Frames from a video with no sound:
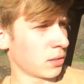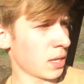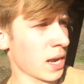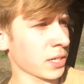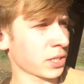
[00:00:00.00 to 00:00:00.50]

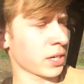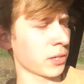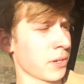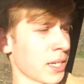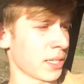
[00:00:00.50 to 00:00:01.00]
Last
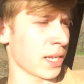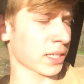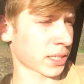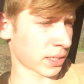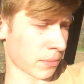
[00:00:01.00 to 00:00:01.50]
year we had
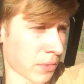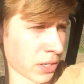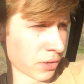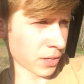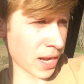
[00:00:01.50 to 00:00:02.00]
dished some
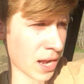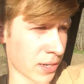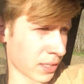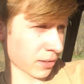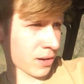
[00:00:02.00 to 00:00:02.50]
manure
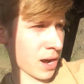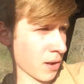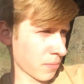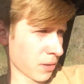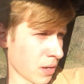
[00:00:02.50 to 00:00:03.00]
down in the
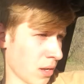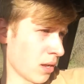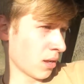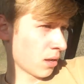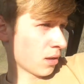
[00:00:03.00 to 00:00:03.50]
ground
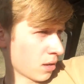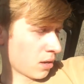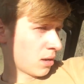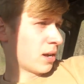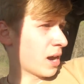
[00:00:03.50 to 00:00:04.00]

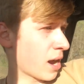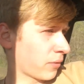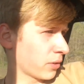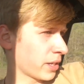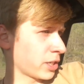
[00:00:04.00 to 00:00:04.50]

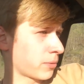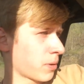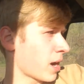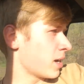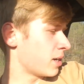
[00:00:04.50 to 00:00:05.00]
after they
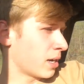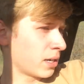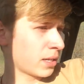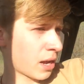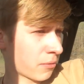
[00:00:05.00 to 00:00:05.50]
spread
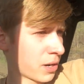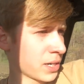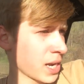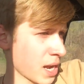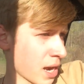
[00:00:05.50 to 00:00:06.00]
that
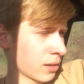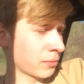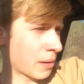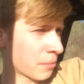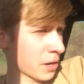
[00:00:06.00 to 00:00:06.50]
one day, I
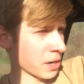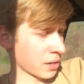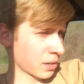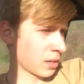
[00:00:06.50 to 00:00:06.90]
remember.